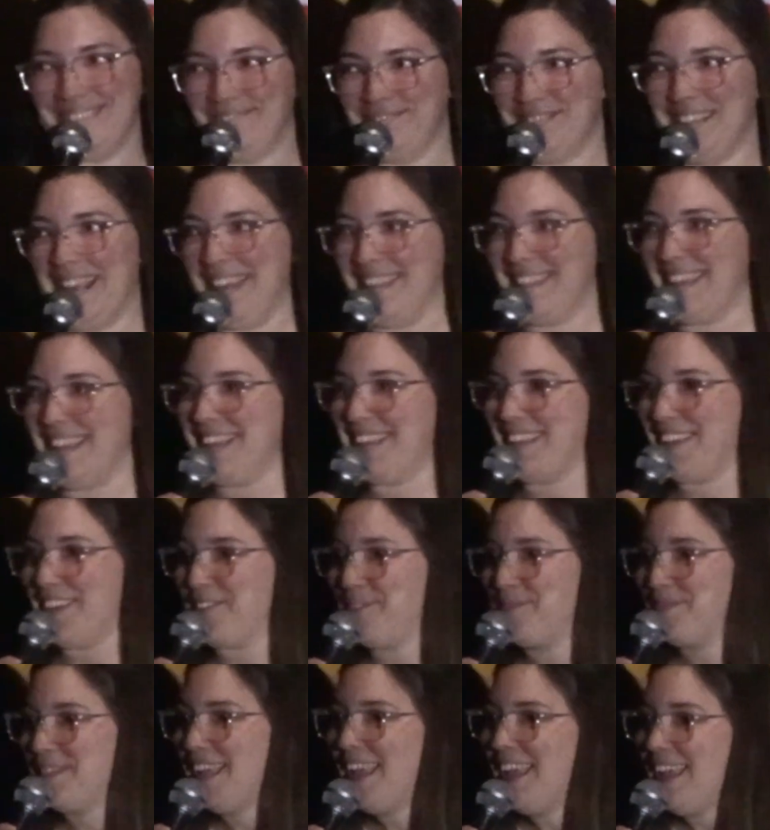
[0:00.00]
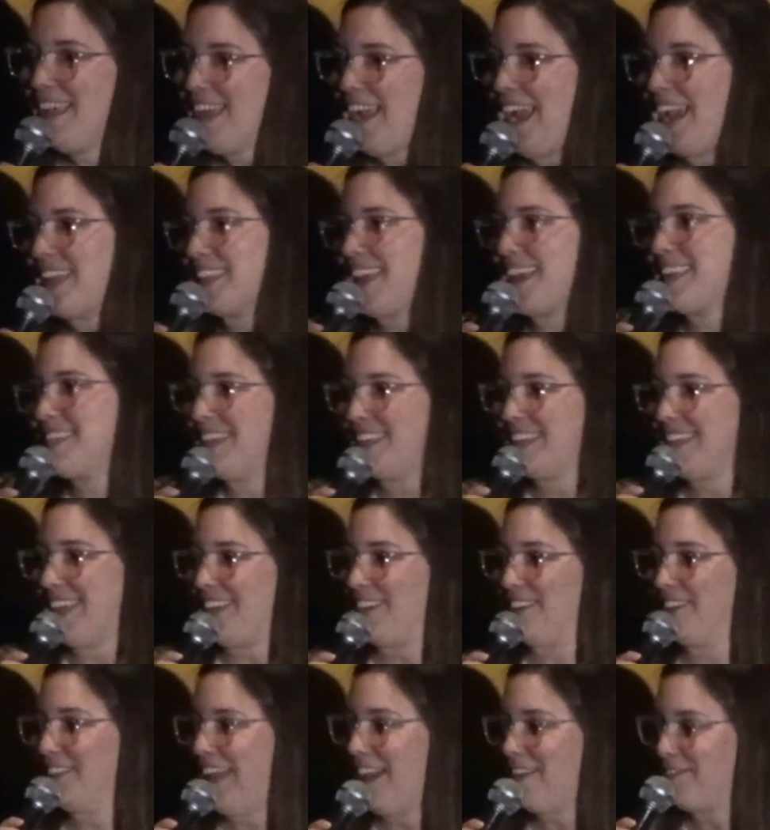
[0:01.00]
Yeah, thank you. I like the
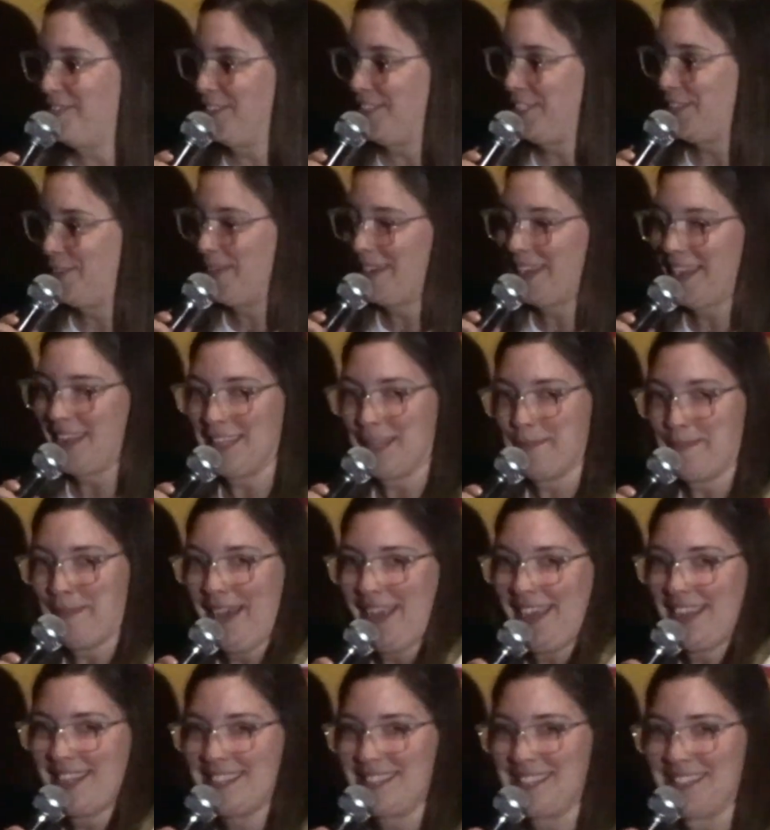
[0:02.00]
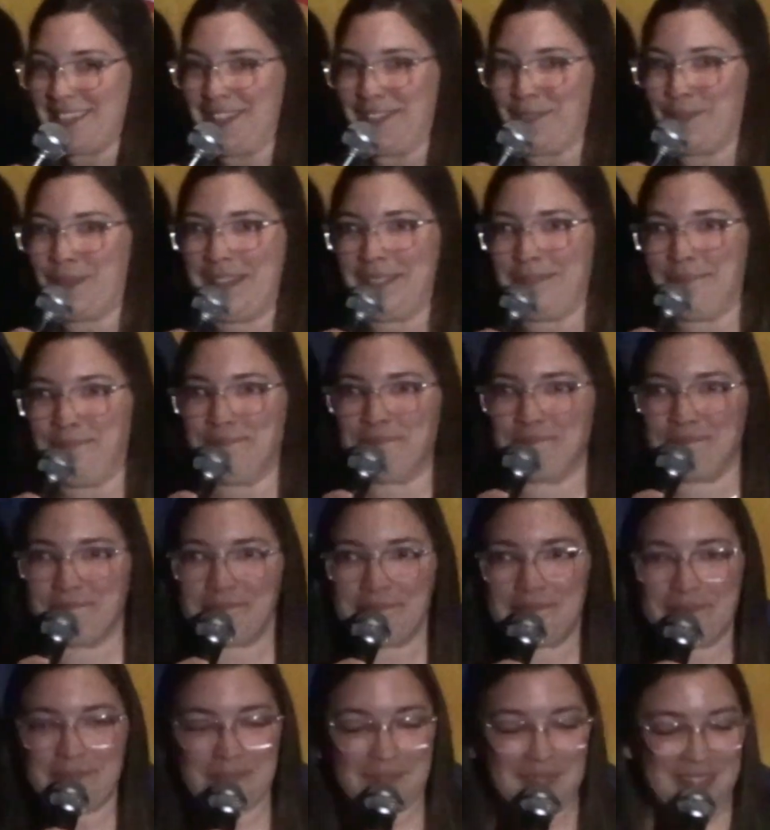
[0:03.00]
giggle after doing it in the butt, it's a good one.
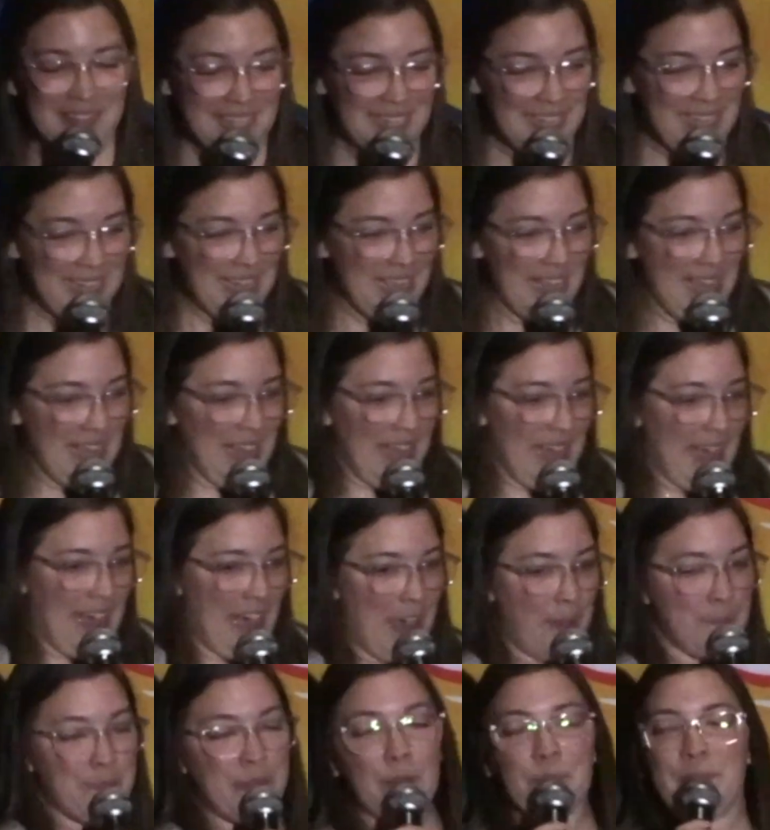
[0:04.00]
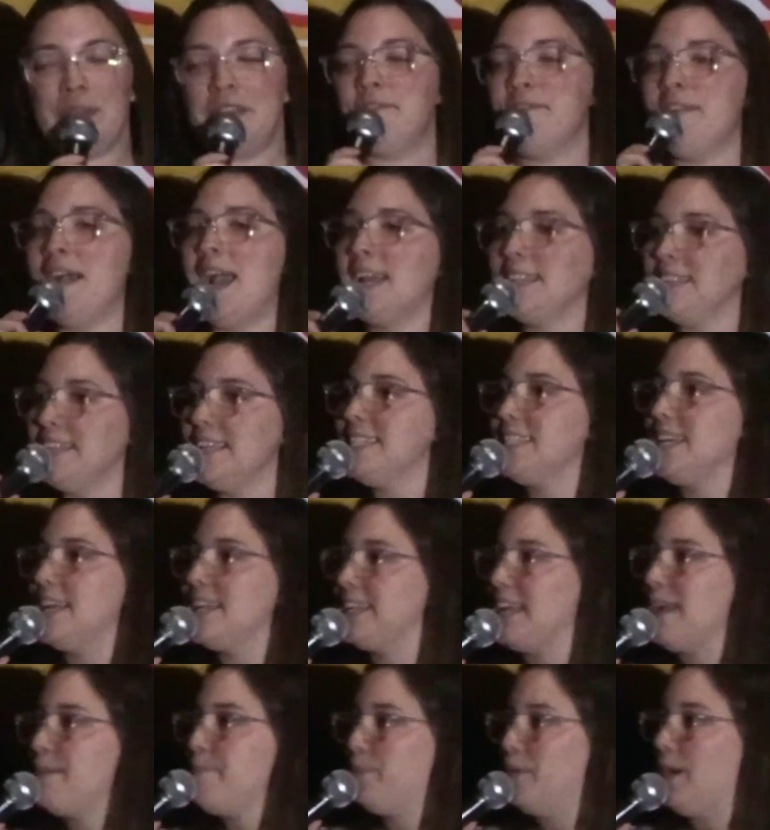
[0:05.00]
But we finally
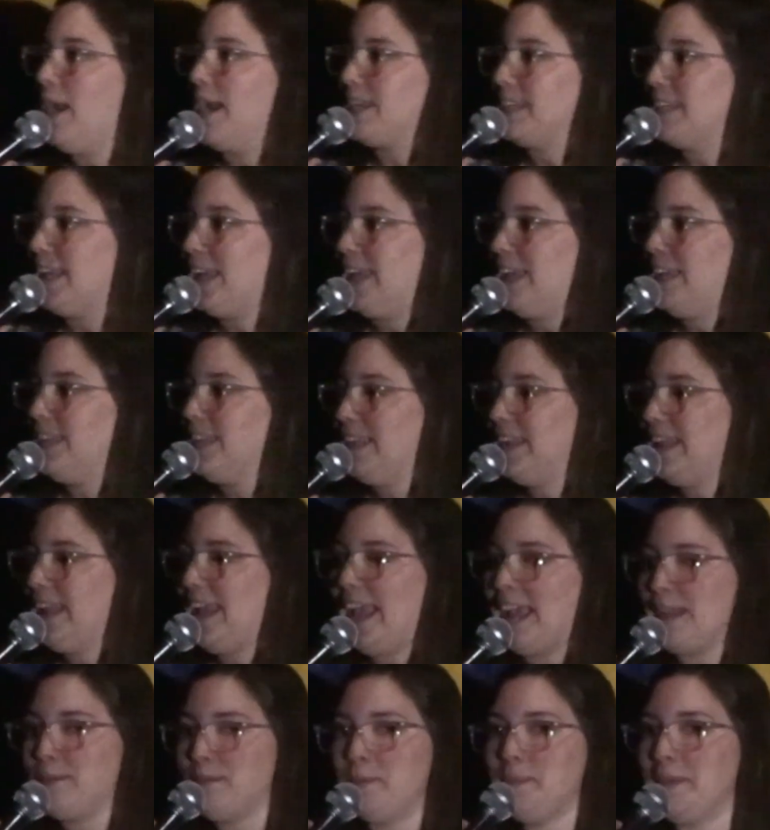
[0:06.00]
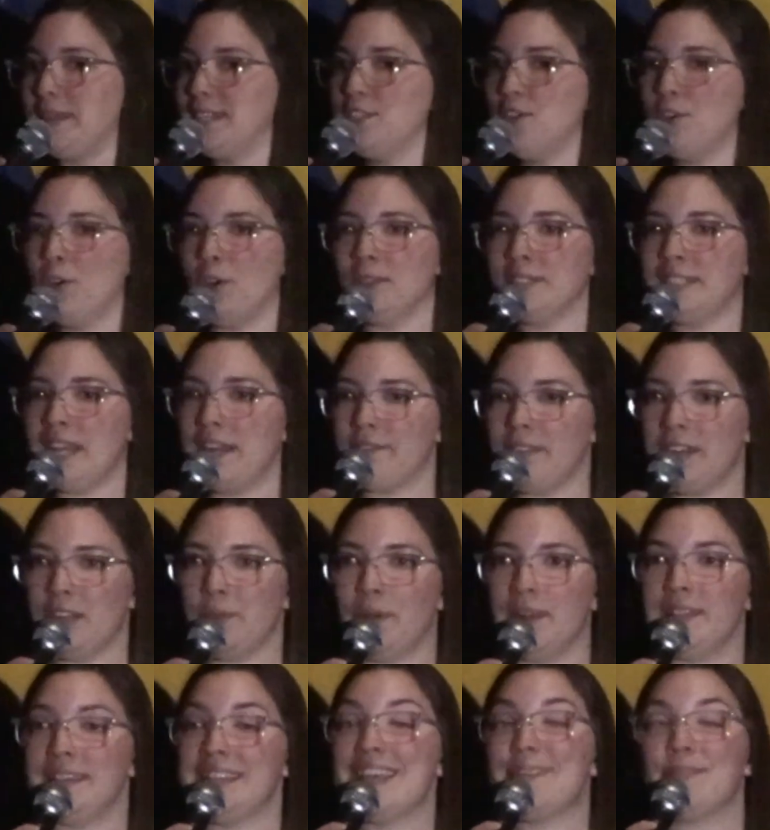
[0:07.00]
did get pregnant, and when we told
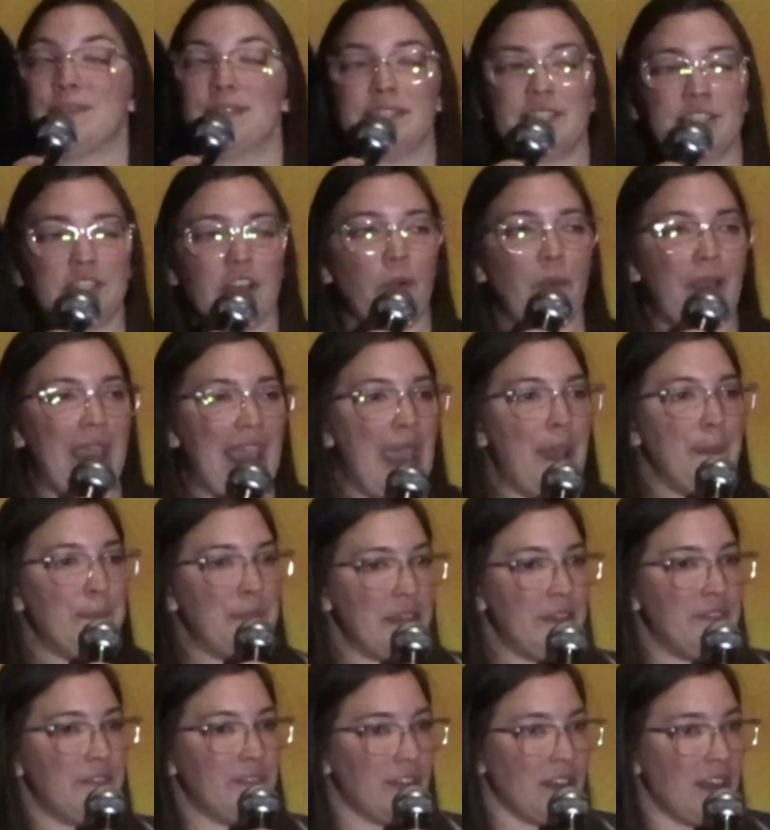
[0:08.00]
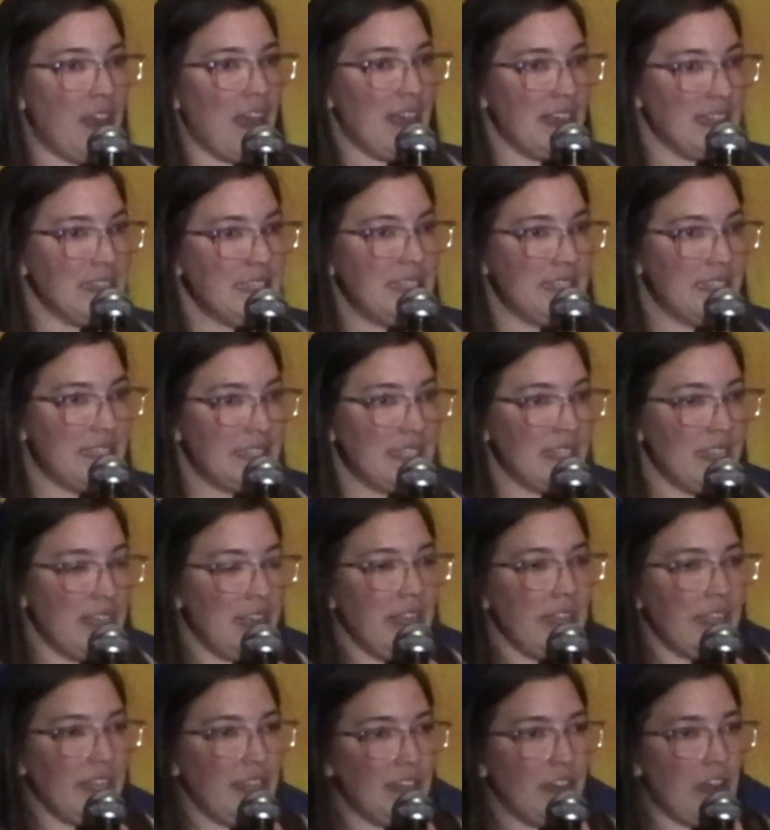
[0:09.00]
everyone, they were so happy for us.
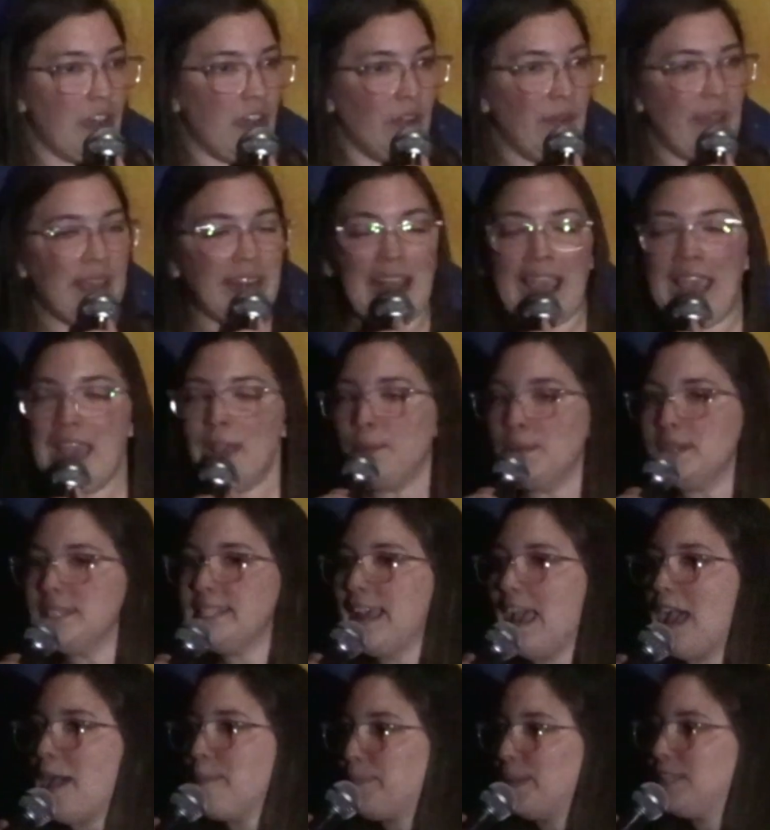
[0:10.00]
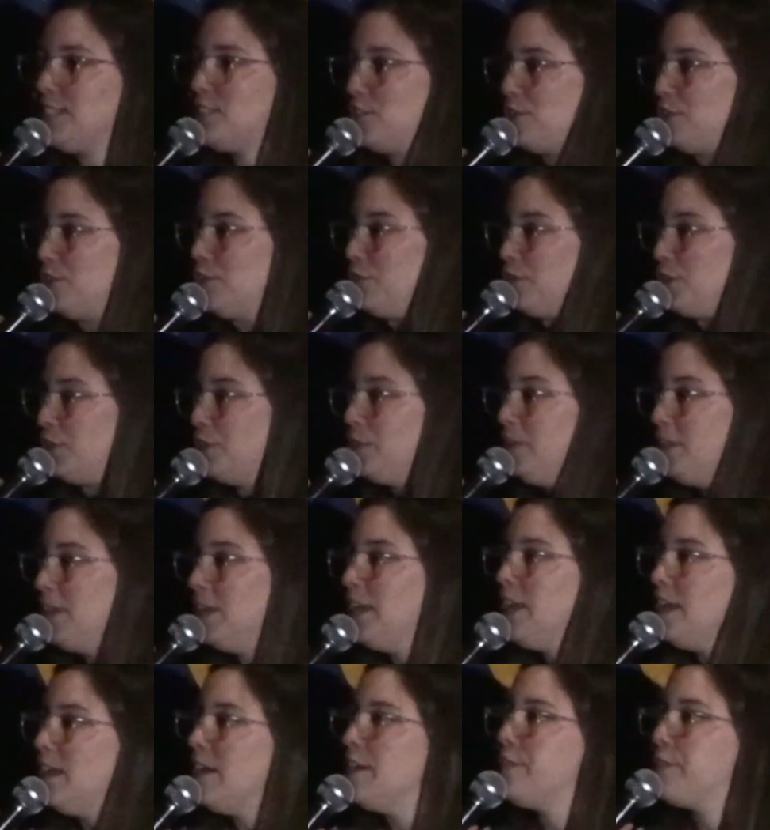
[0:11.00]
You know, and I was happy
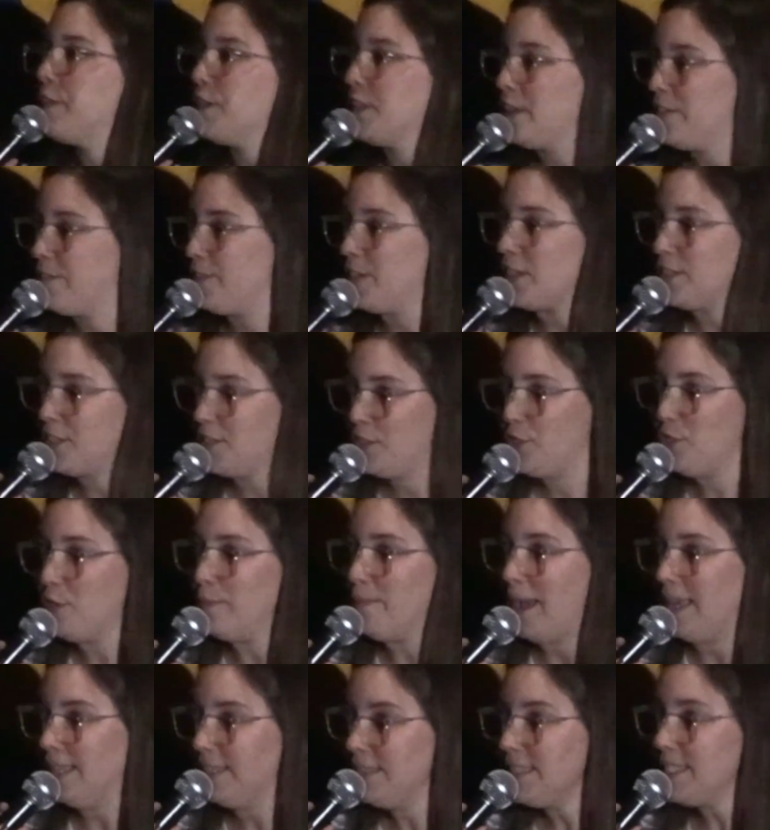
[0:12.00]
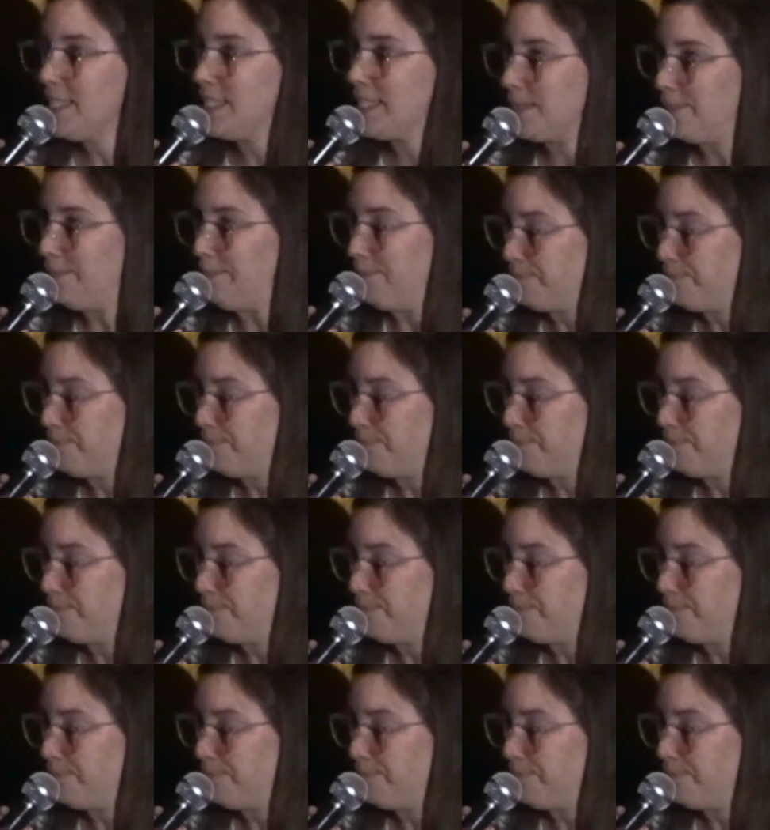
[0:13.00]
too for the first 2 months.